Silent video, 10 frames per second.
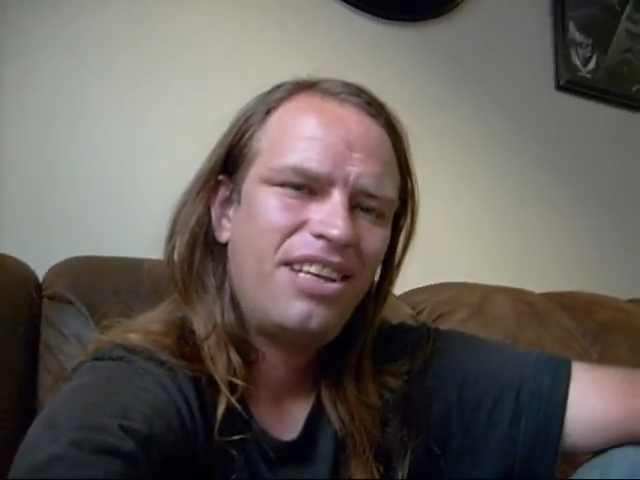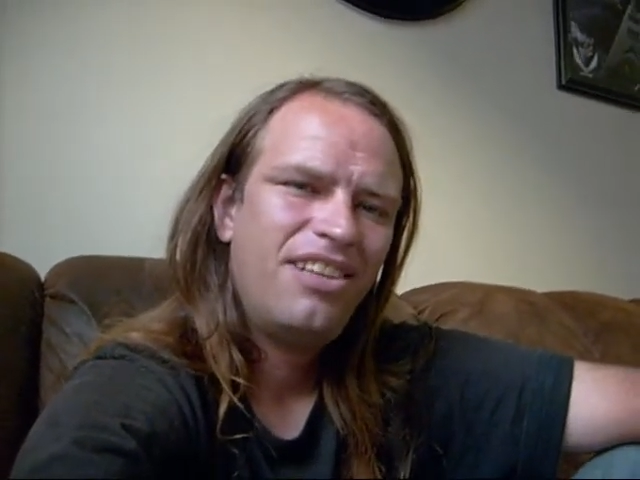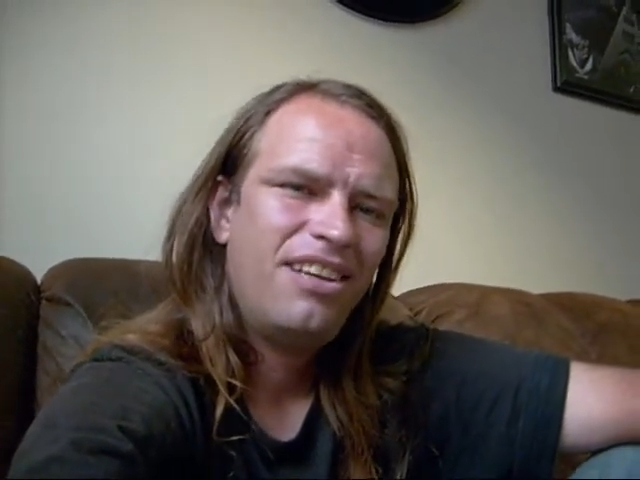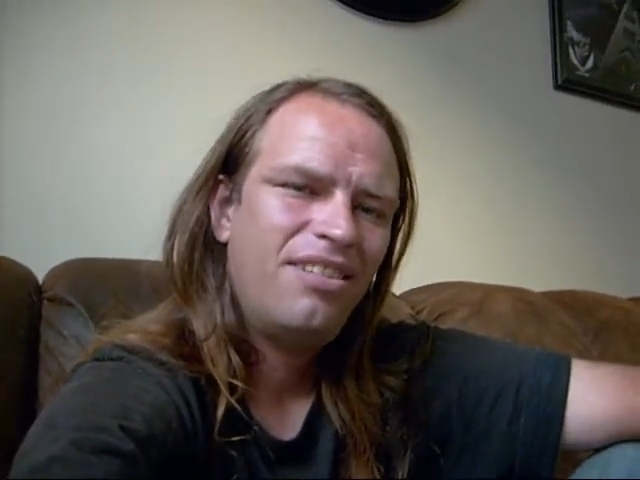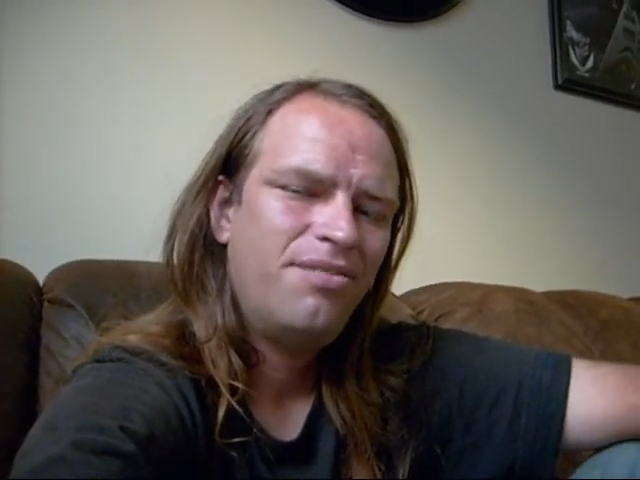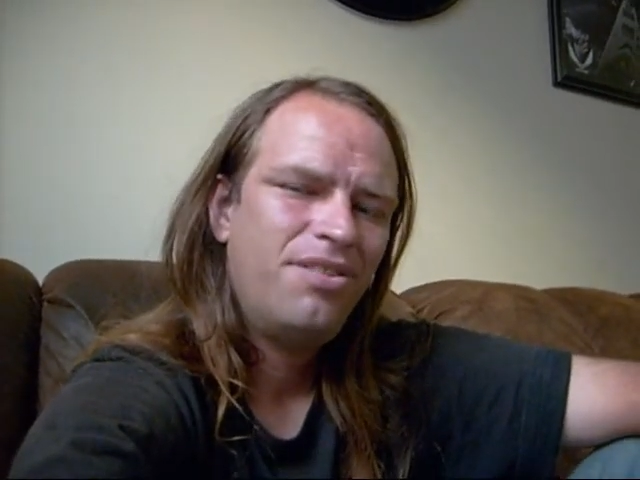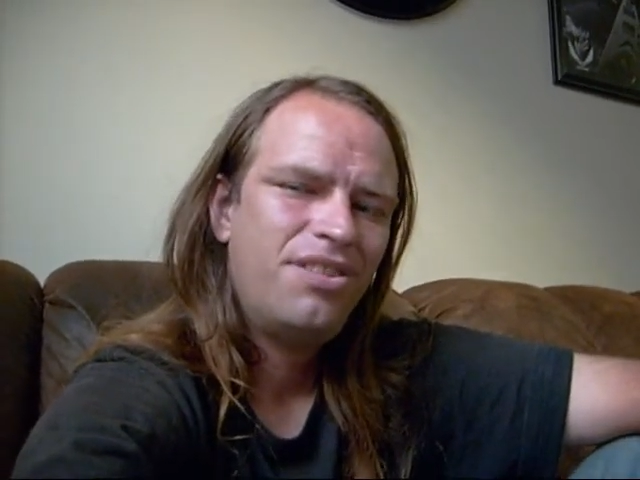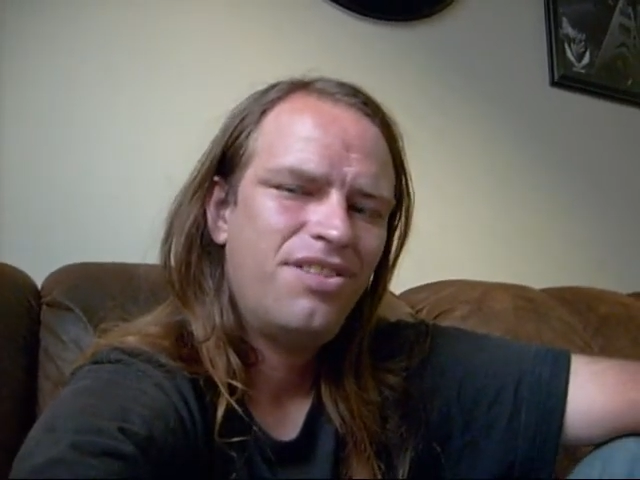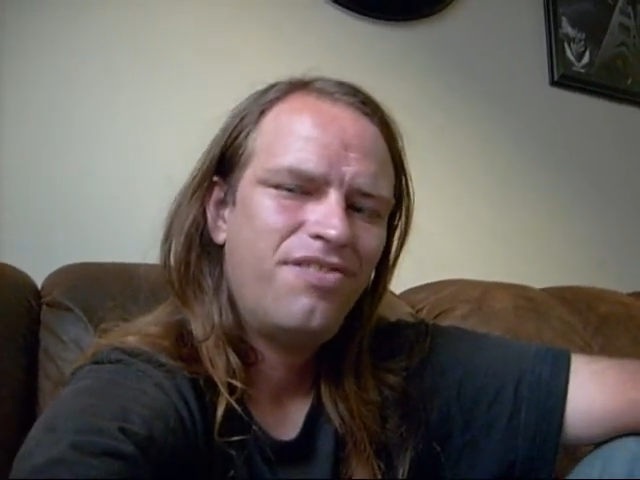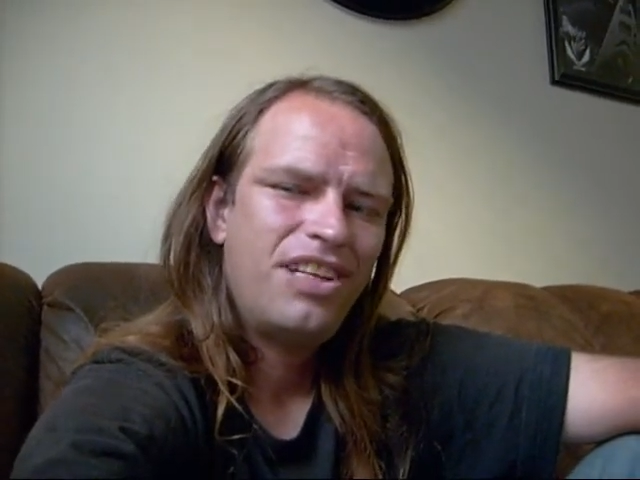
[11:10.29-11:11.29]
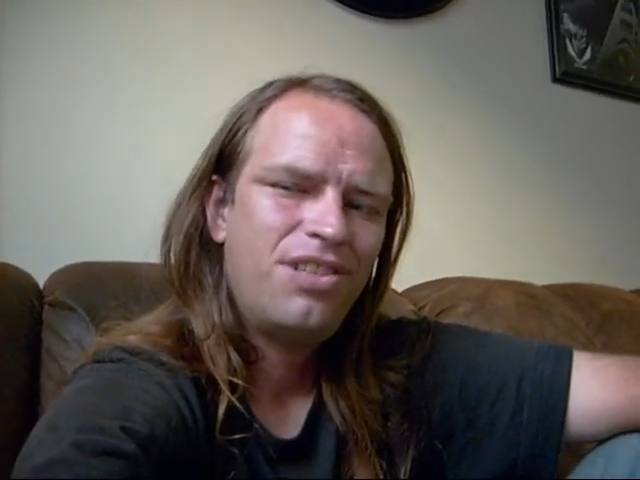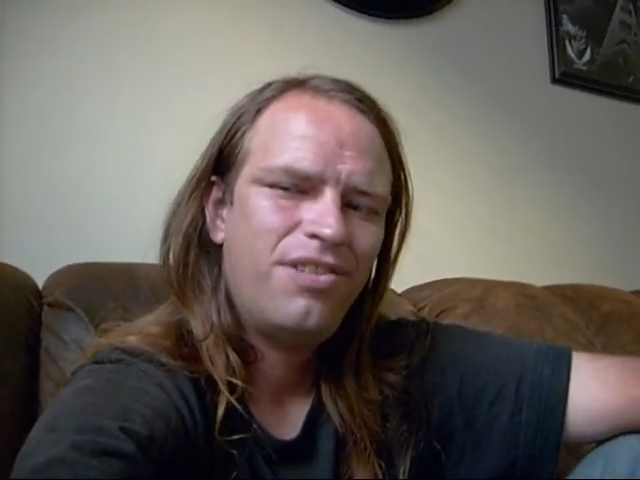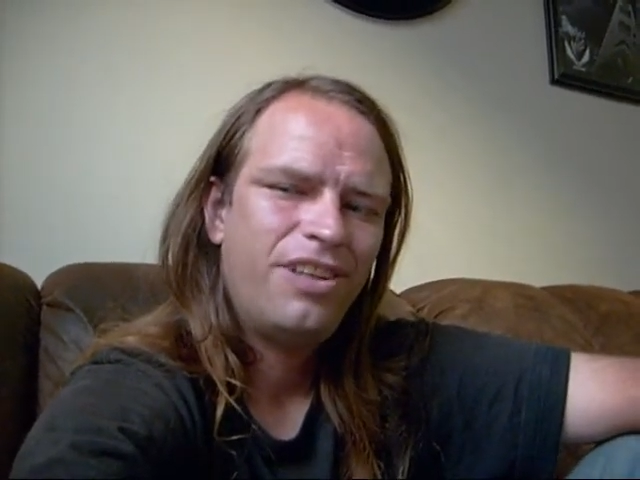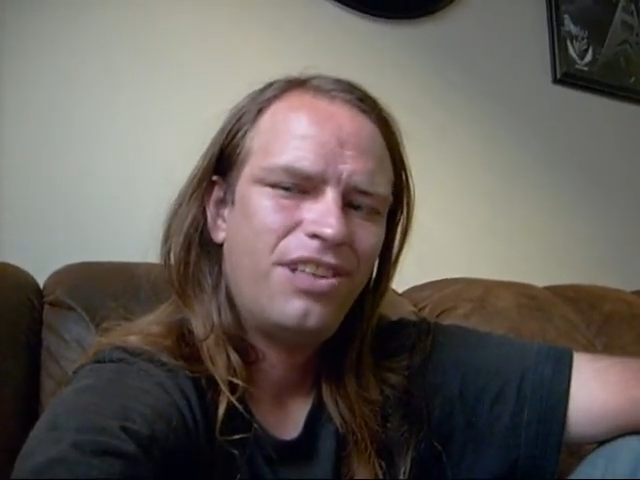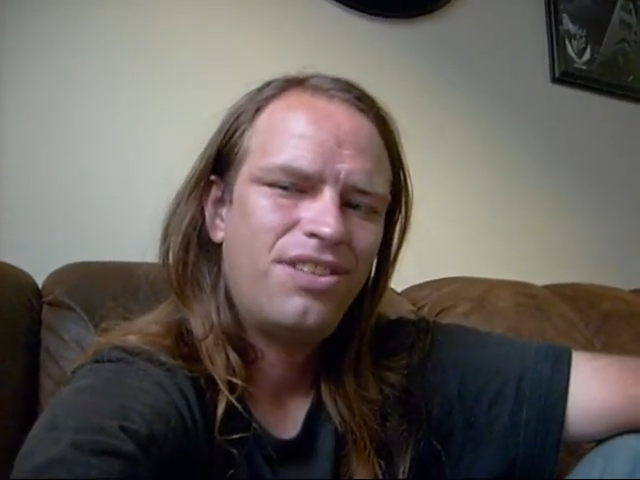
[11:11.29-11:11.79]
I, I love fruits and
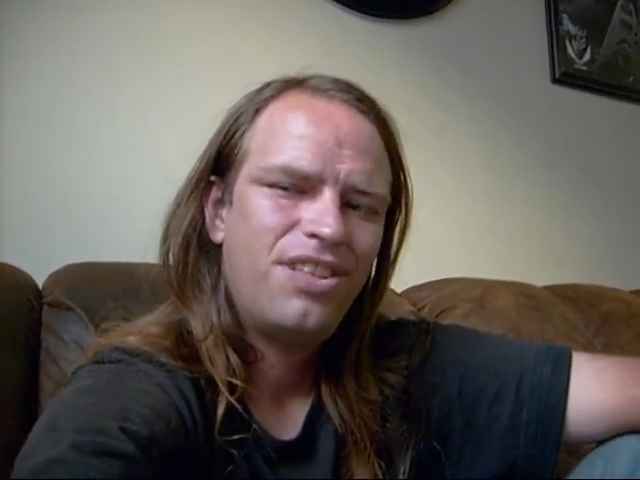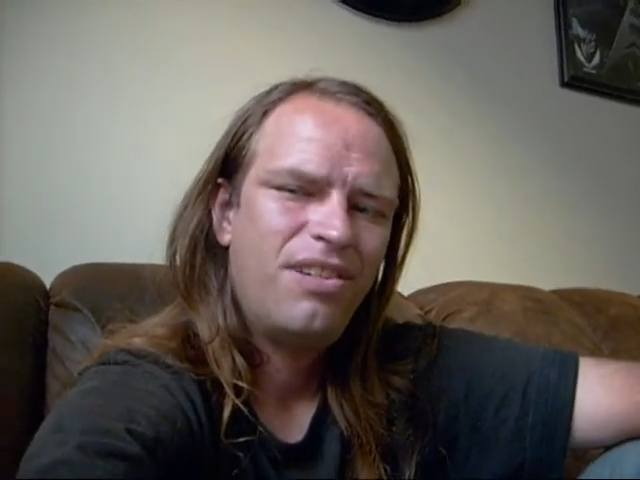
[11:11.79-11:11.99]
vegetables.